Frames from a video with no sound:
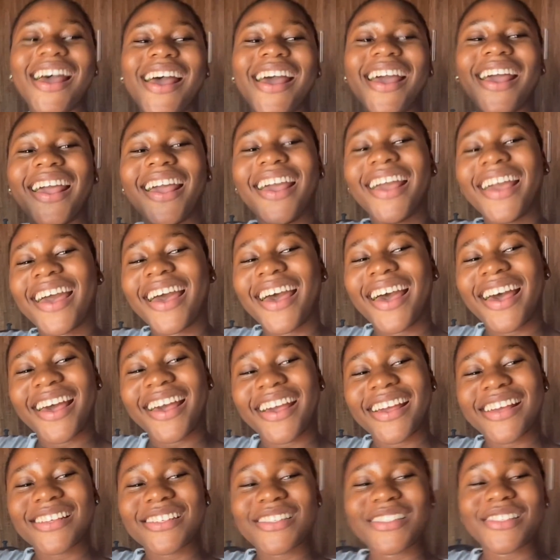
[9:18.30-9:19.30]
Hey
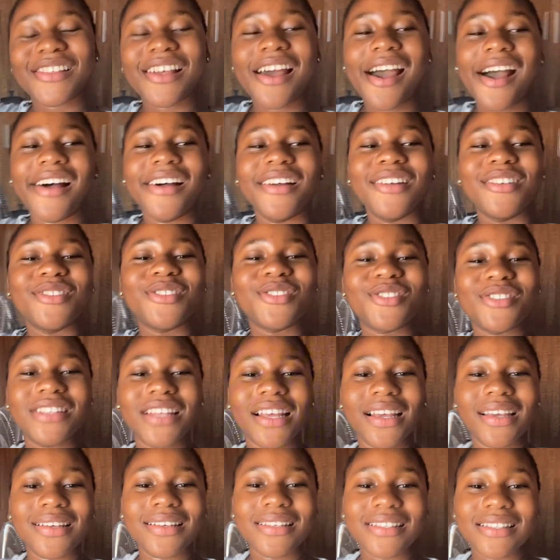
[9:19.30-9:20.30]
guys,
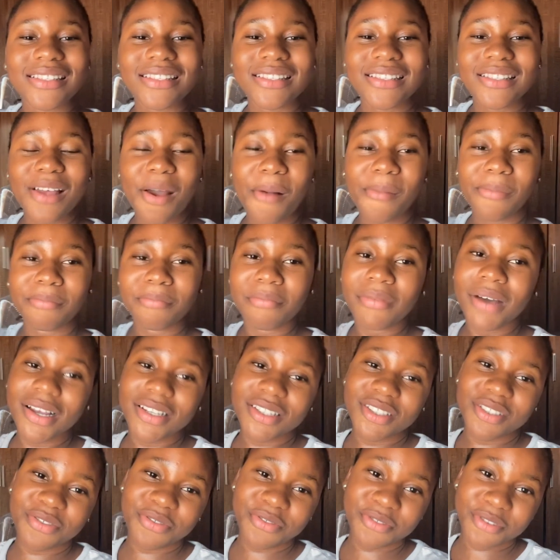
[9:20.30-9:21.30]
today is
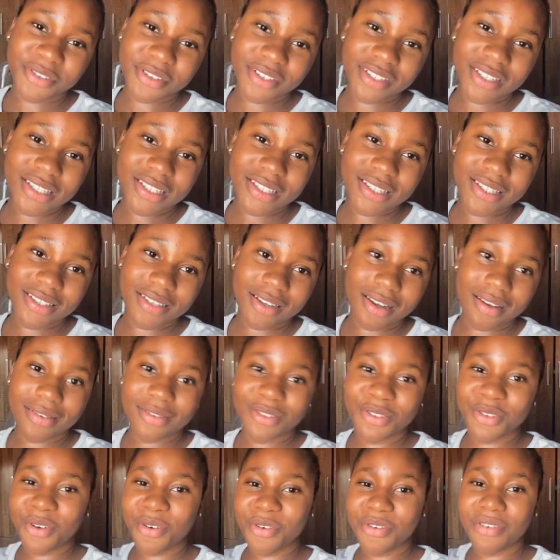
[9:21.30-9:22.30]
March 1st. Ah,
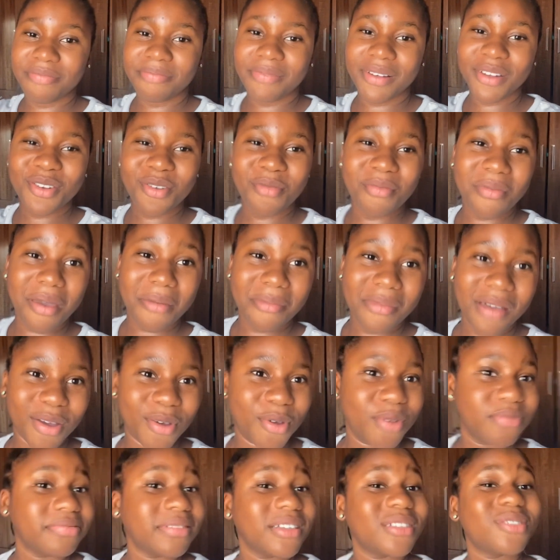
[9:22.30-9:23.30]
sorry, pardon my
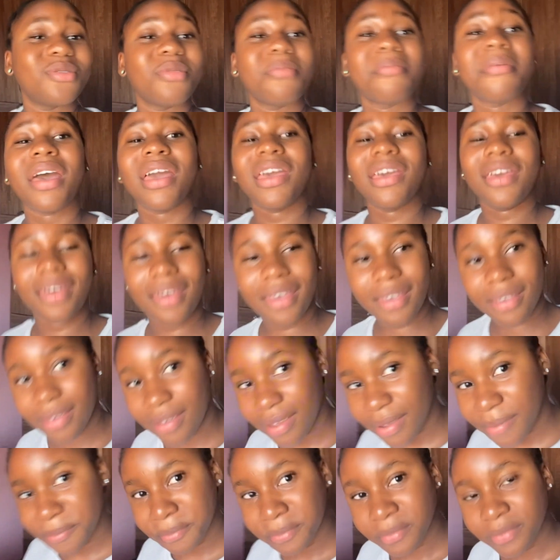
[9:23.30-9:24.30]
mango, pardon my
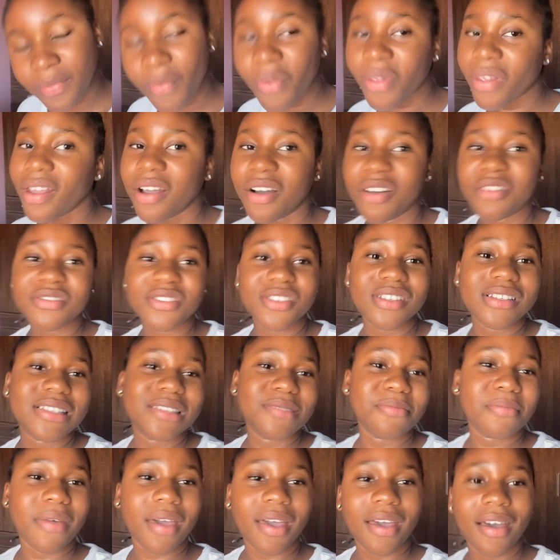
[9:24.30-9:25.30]
hair. I was just
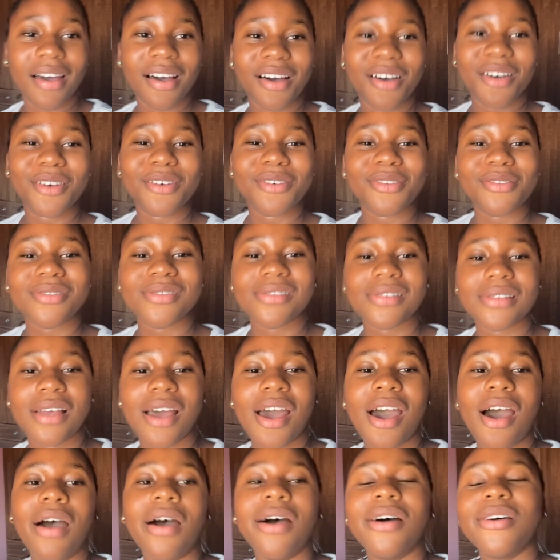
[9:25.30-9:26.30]
in my house.
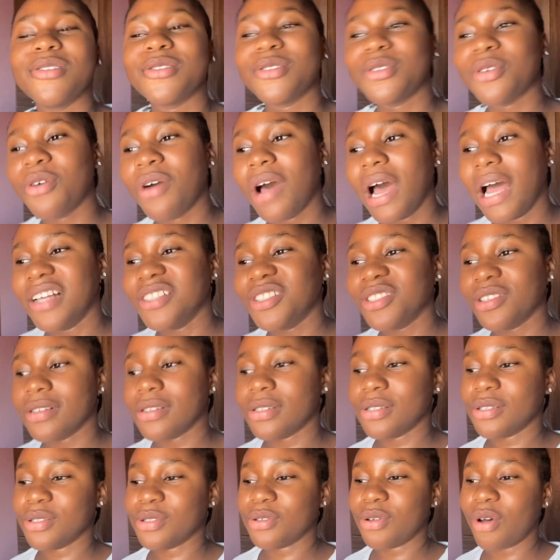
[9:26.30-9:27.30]
So I
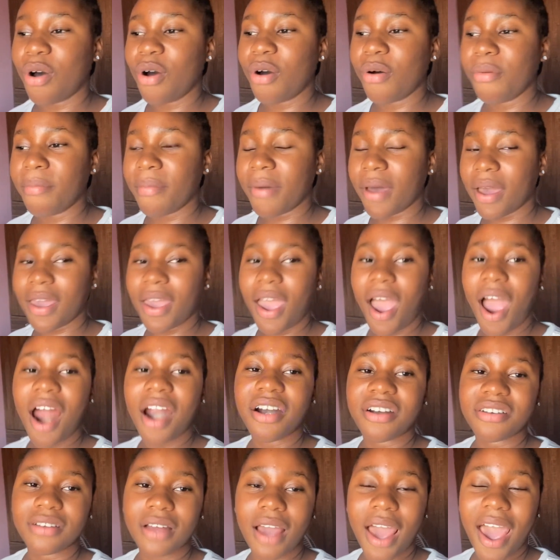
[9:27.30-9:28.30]
just saw on my
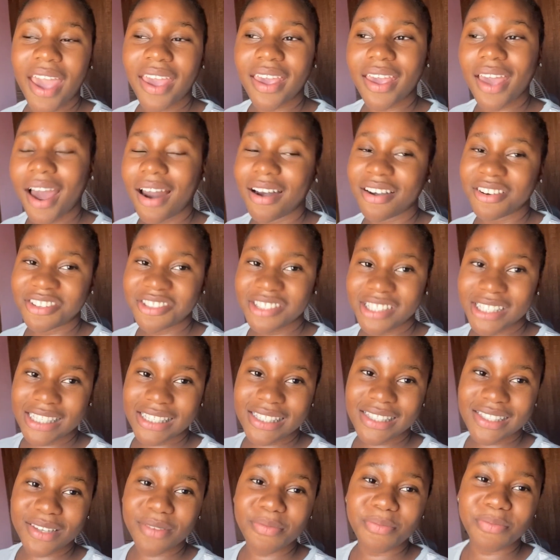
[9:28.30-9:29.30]
R
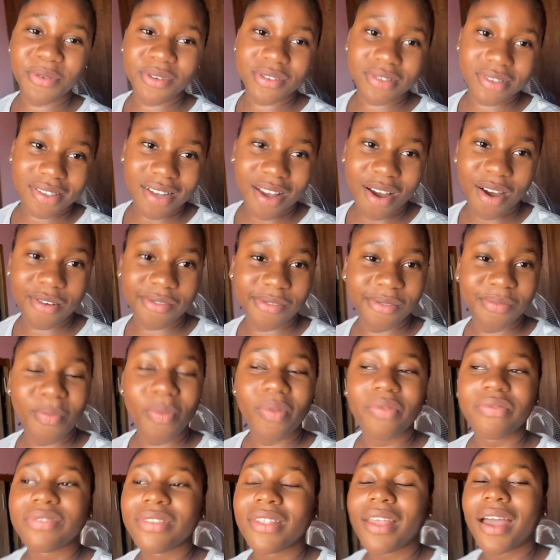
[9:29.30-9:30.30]
IRCC portal
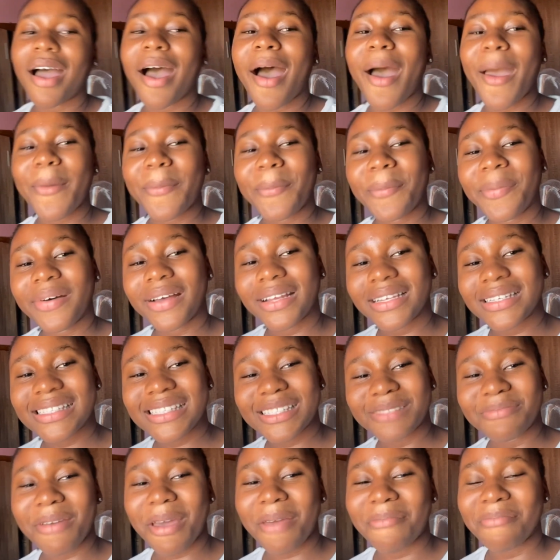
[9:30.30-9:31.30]
that I
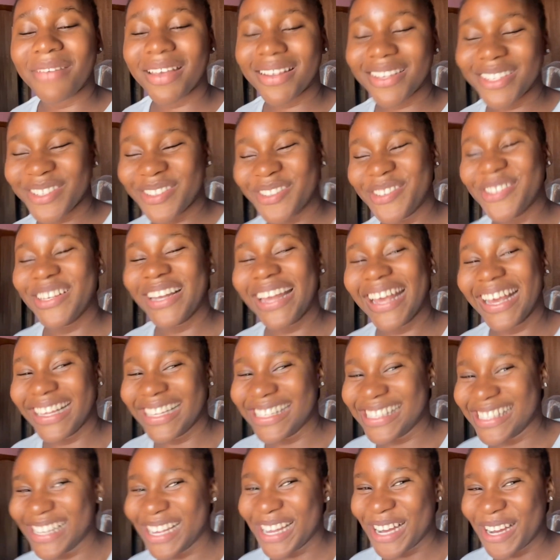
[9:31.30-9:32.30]
passed my medical
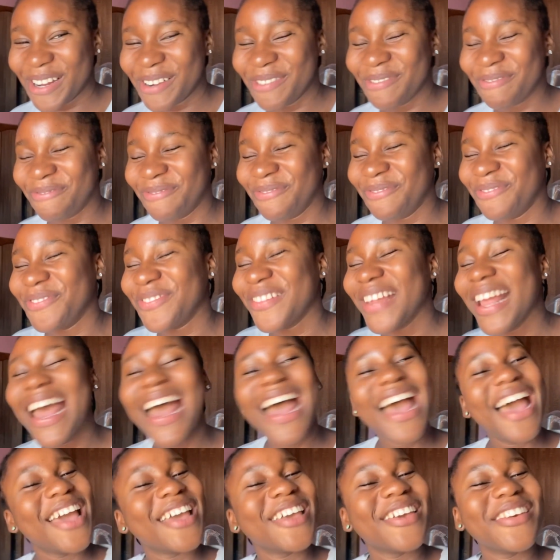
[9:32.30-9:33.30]
exam.
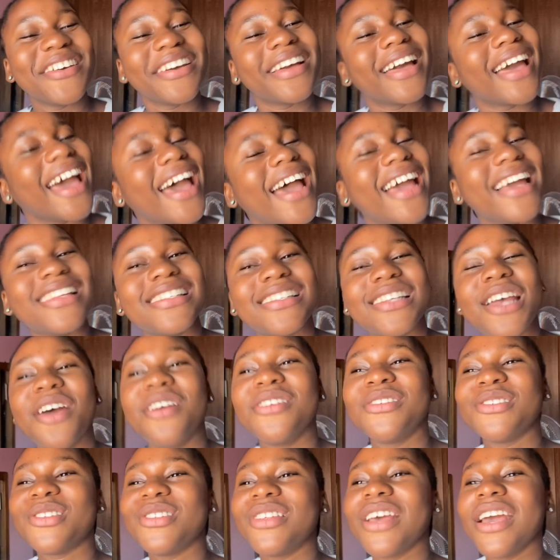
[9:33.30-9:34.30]
you guys,
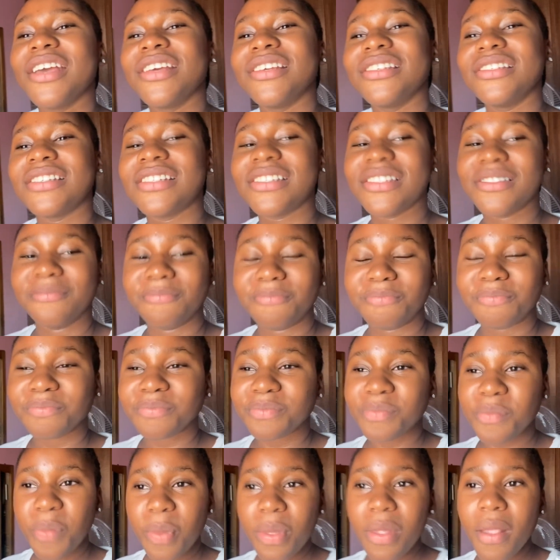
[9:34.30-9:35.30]
today is
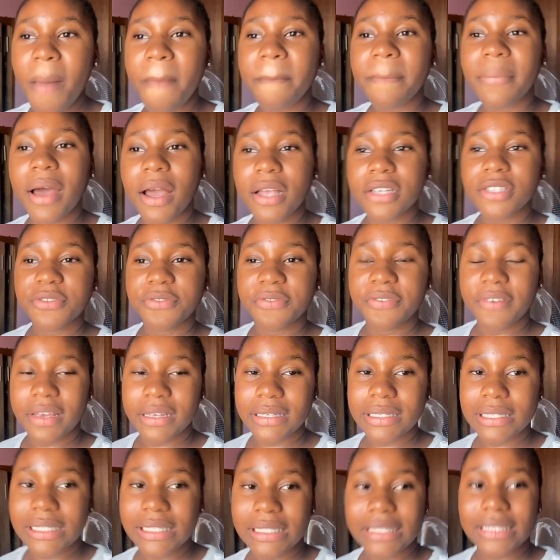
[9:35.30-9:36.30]
March
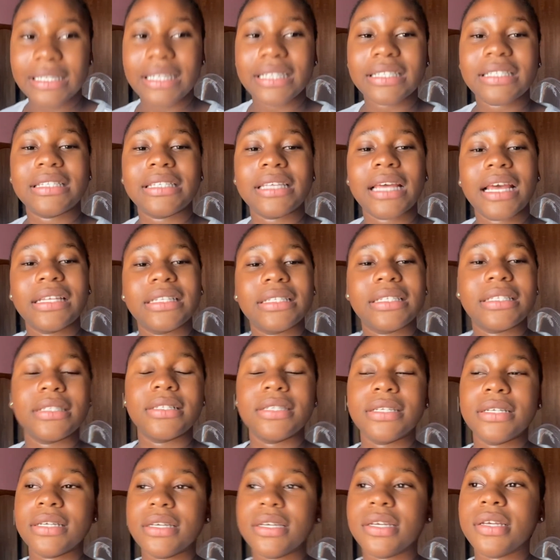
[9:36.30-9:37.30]
1st. They sent
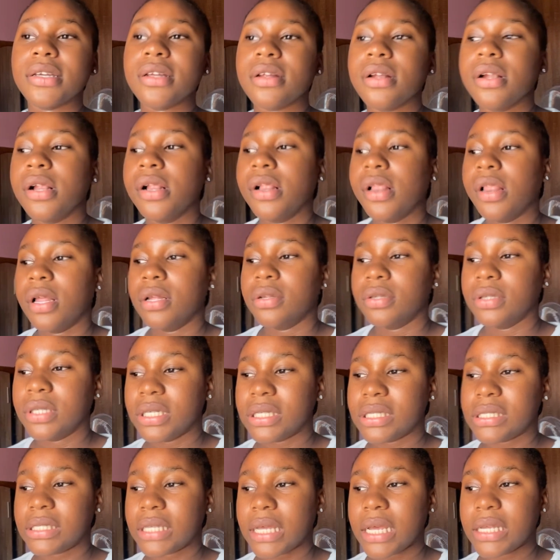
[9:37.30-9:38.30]
the they
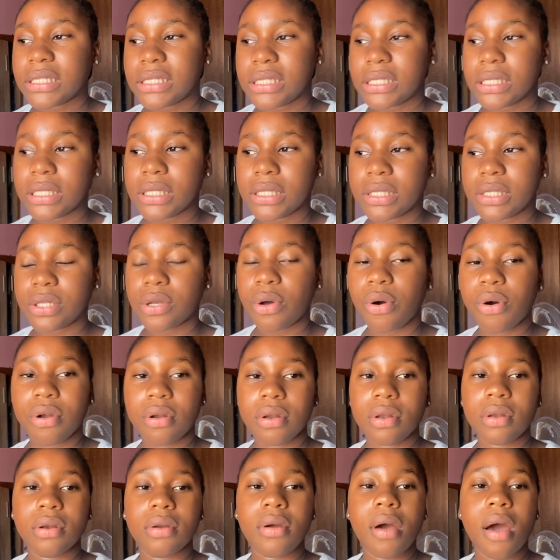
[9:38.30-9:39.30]
sent it
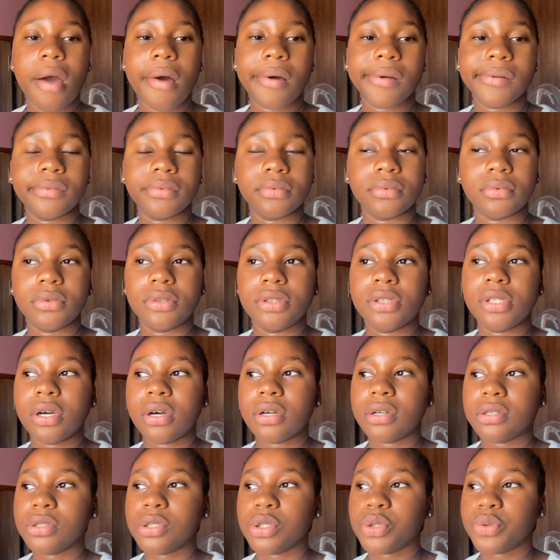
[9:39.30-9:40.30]
on
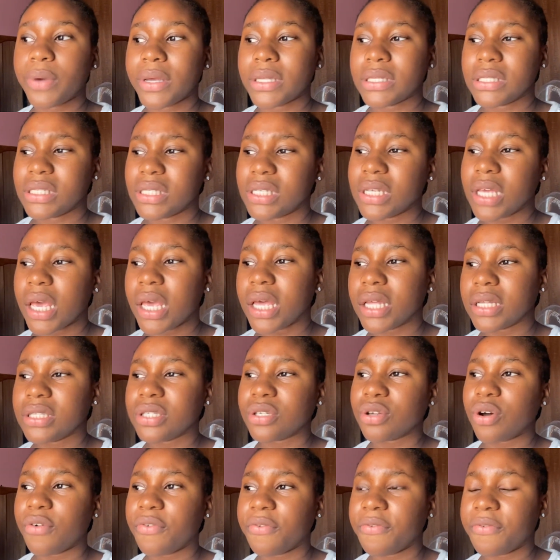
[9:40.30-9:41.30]
the 28th
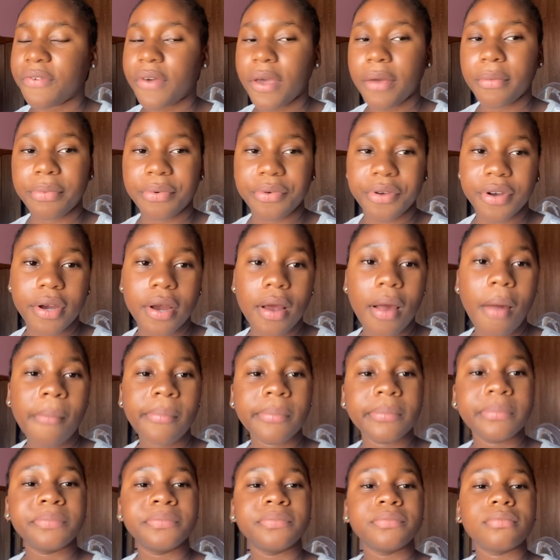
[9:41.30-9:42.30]
of February
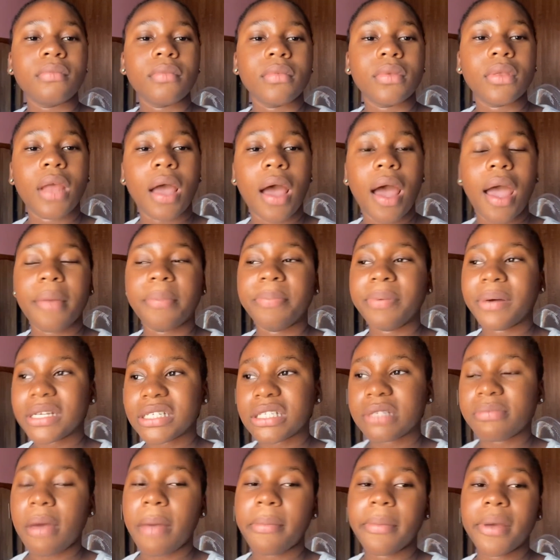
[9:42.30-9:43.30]
that I
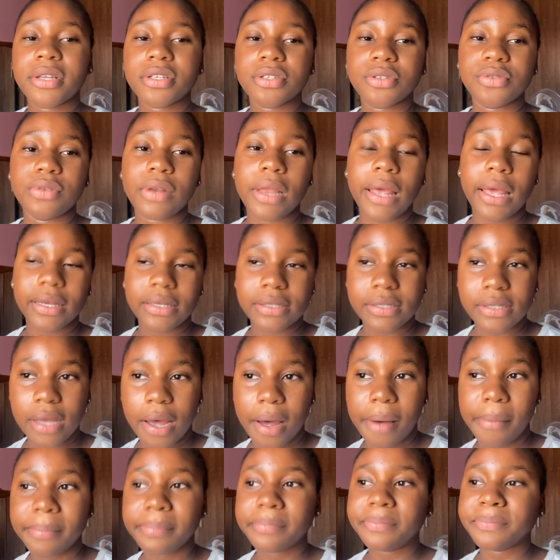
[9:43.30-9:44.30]
passed my medical
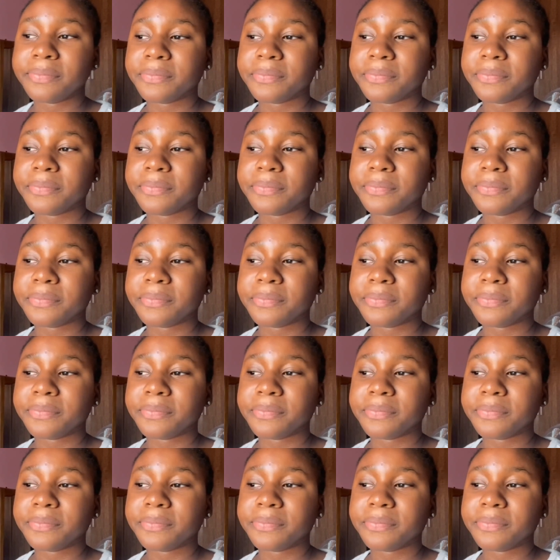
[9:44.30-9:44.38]
exam